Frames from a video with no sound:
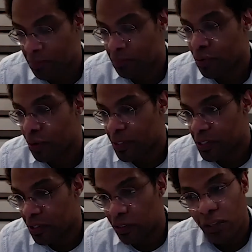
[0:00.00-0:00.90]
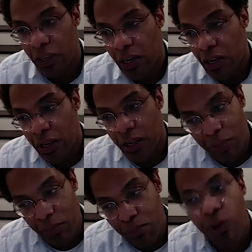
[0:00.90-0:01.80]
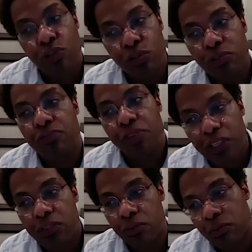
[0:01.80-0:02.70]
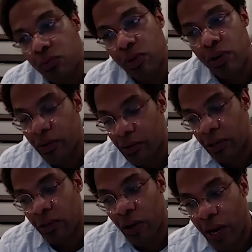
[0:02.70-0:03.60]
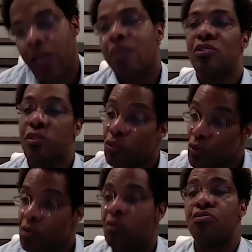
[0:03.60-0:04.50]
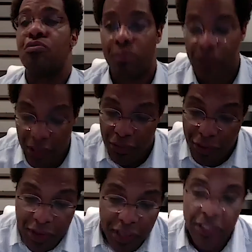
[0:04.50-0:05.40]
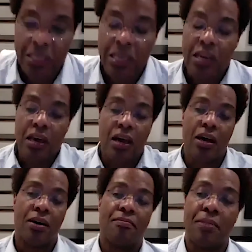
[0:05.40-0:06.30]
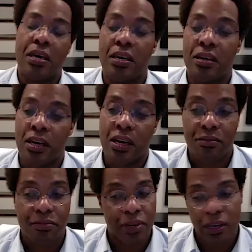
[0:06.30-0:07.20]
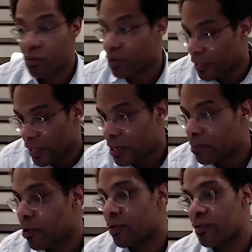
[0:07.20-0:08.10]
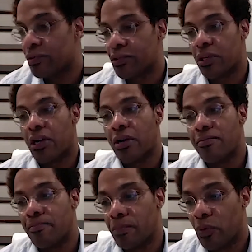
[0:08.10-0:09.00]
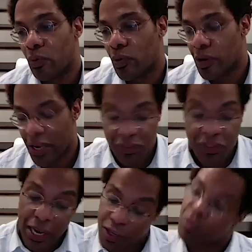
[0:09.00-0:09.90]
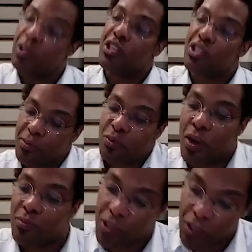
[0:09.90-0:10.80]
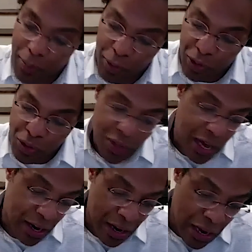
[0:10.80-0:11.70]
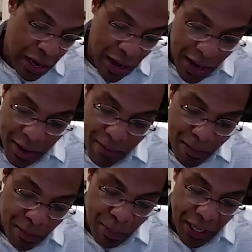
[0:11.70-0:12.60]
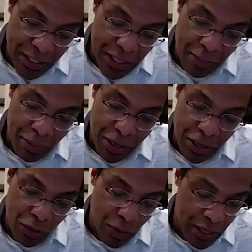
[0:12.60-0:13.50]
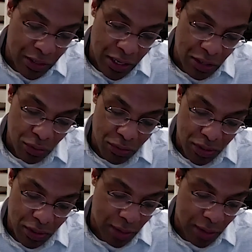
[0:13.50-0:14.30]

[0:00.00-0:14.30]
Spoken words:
probably still be partial to fixed, where, I am still doing under 3% for fixed. And I have great lending partners, where I have status relationships, why I'm still able to do that. But I'm